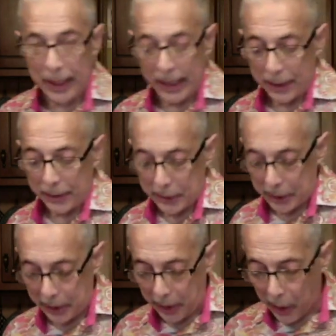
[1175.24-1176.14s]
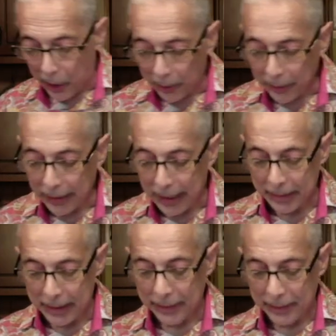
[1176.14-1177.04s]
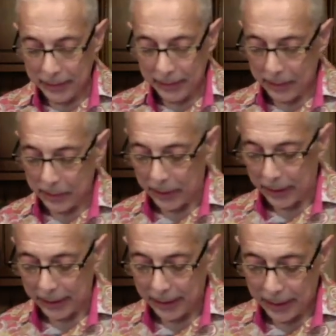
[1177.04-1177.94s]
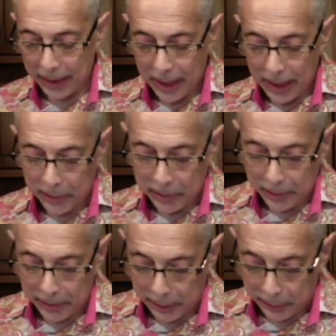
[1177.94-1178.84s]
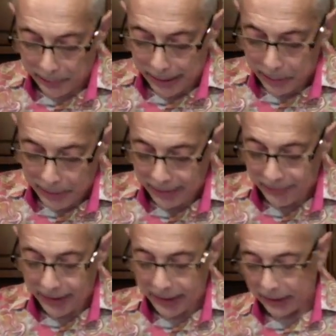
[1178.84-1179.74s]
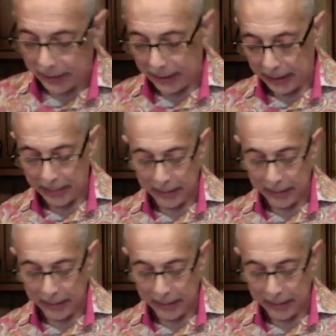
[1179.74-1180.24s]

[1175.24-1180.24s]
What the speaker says: either all lemon or little red wine vinegar and lemon.